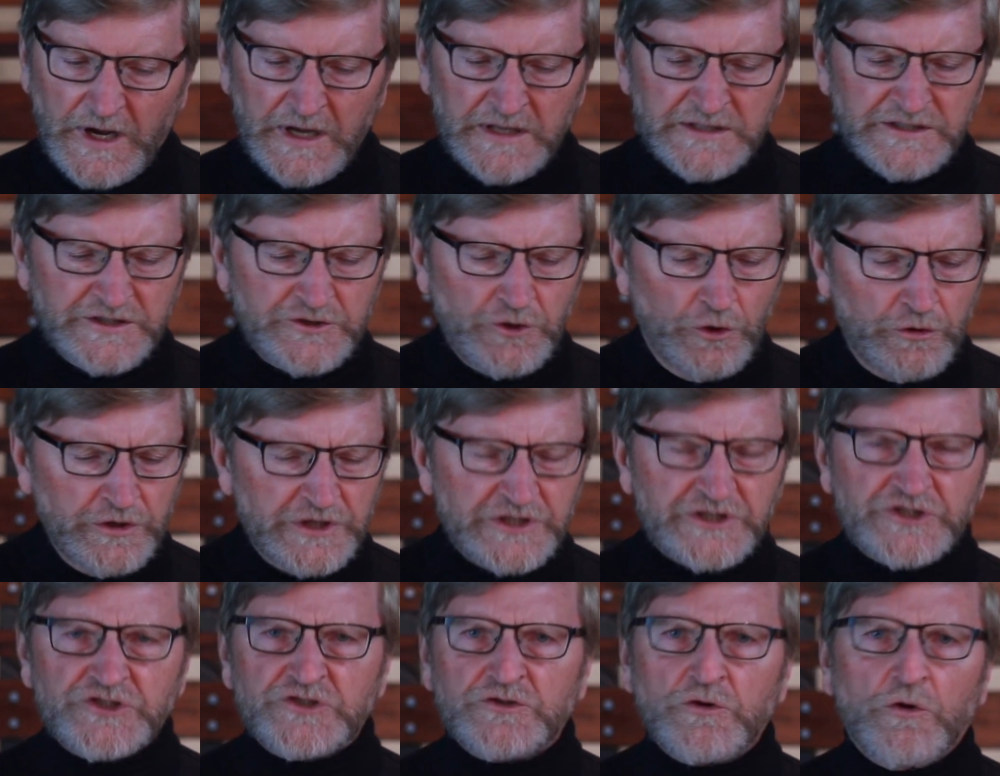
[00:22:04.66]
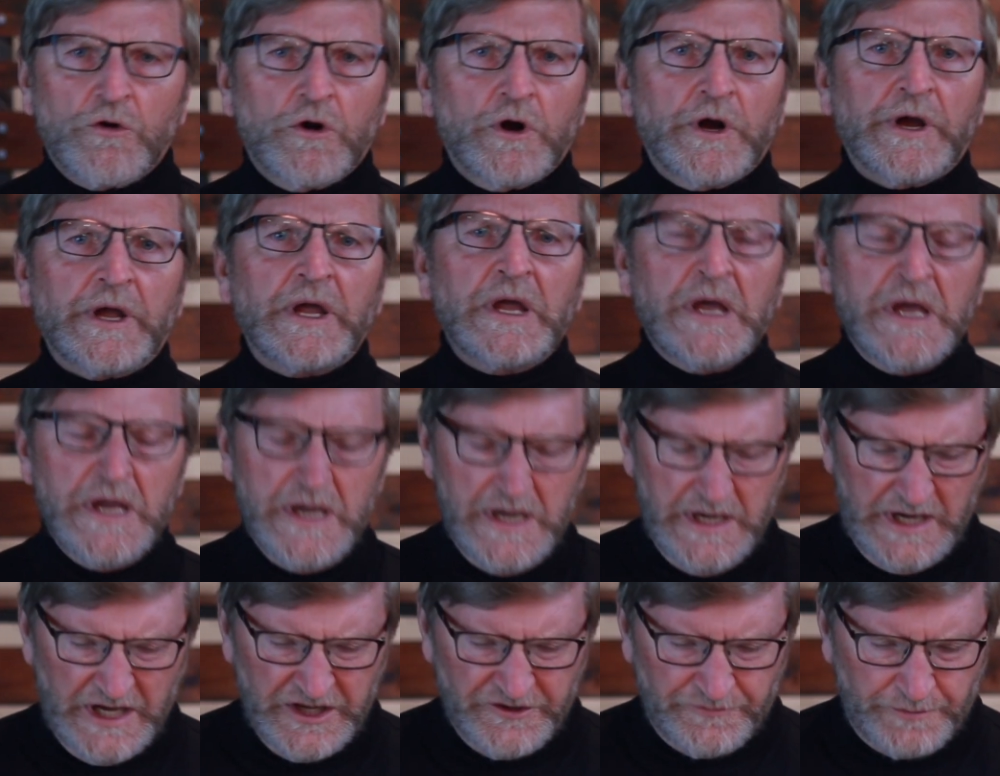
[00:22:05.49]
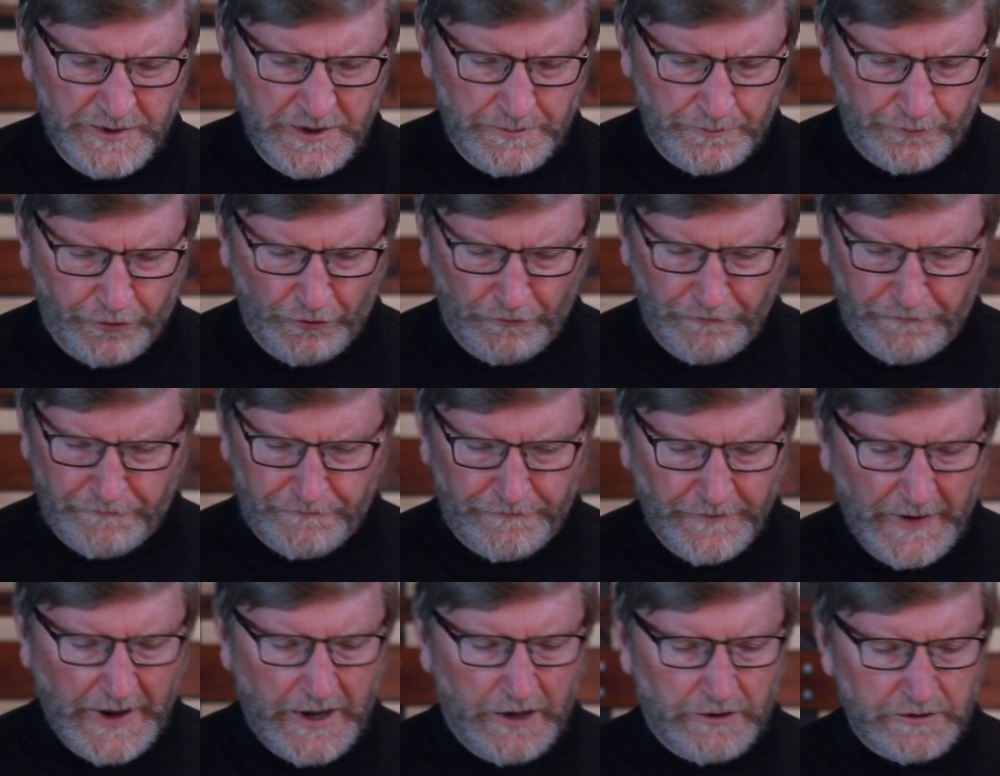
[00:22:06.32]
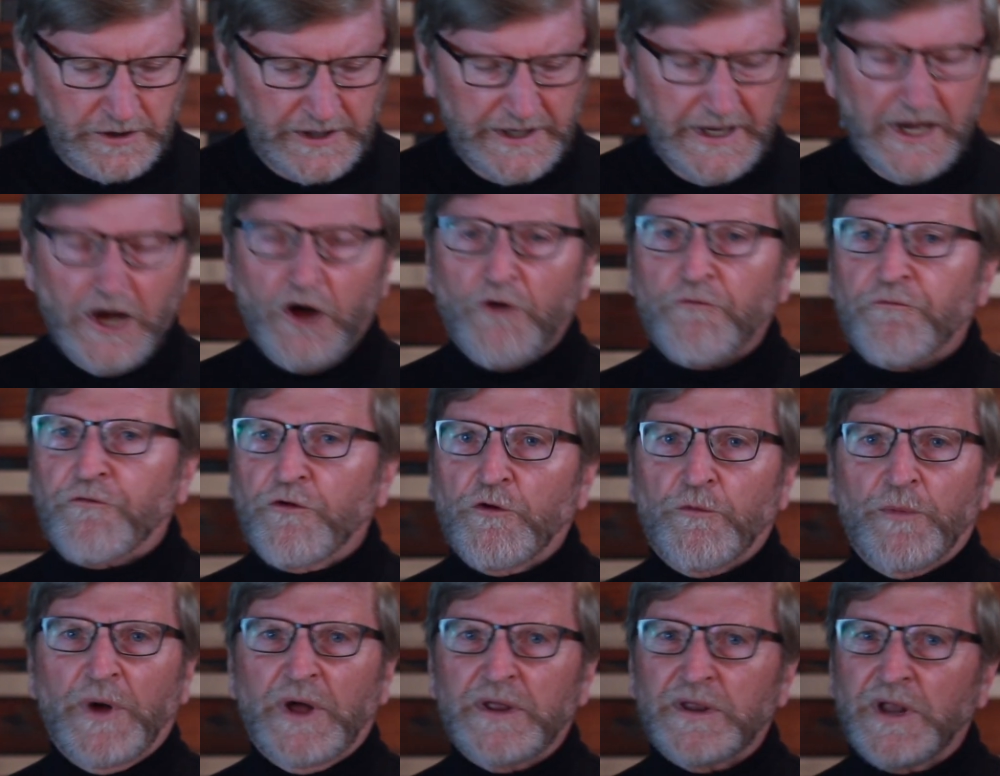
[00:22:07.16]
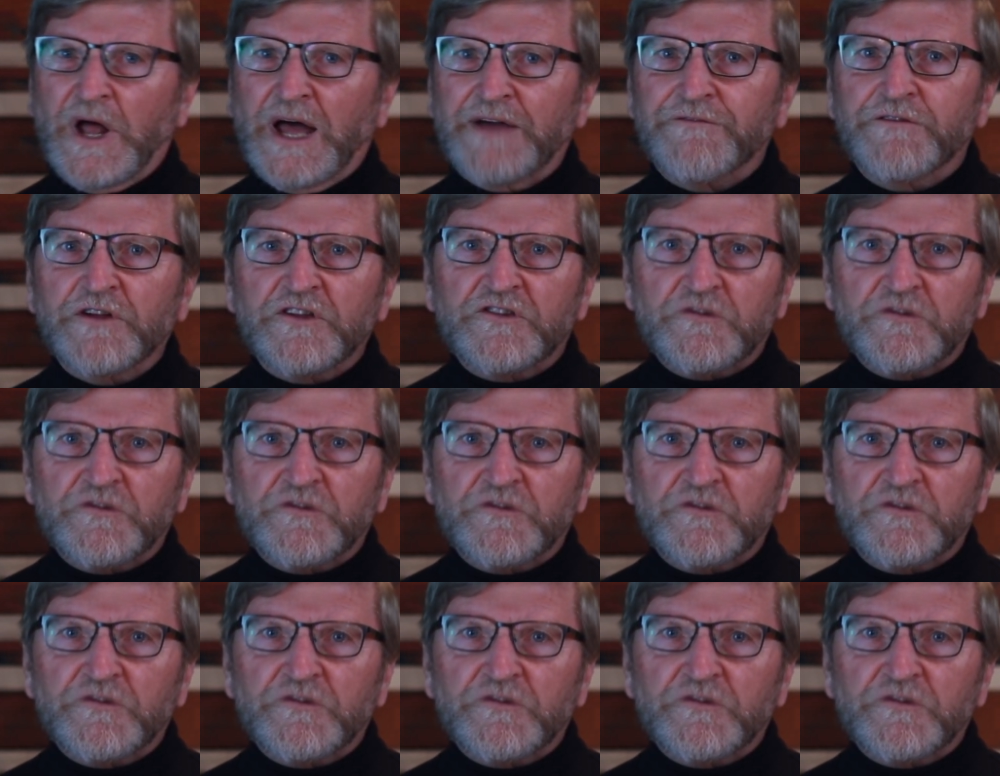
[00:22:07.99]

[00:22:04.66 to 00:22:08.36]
And so this story has been profoundly helpful in my life.